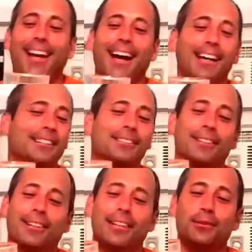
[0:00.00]
I just
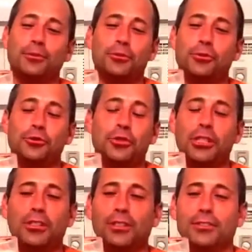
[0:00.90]
thought that was
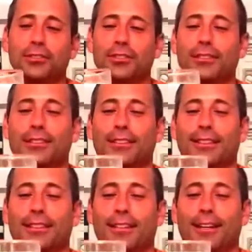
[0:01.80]
genius.
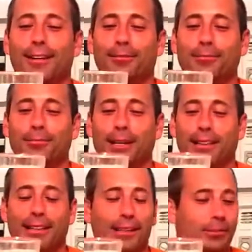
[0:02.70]
Um, I
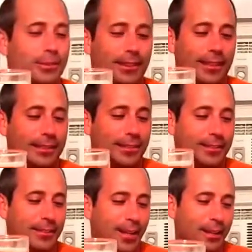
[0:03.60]
think it was like
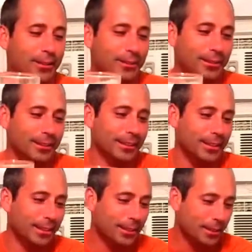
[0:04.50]
$6. And
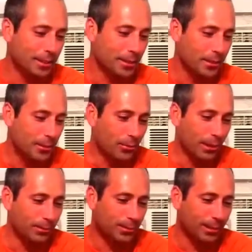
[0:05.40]
the
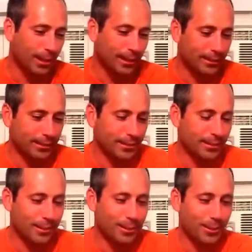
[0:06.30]
website
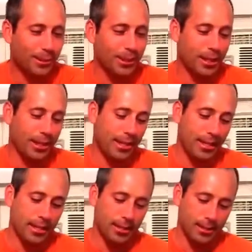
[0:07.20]
on
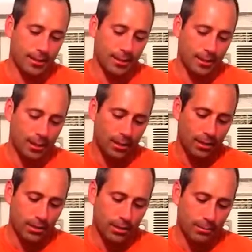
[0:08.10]
the
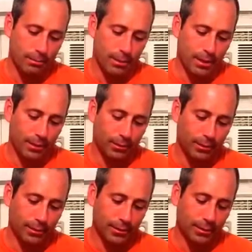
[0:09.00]
bottle
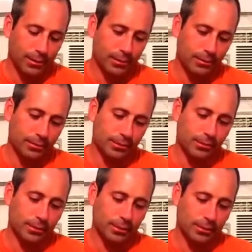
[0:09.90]
is...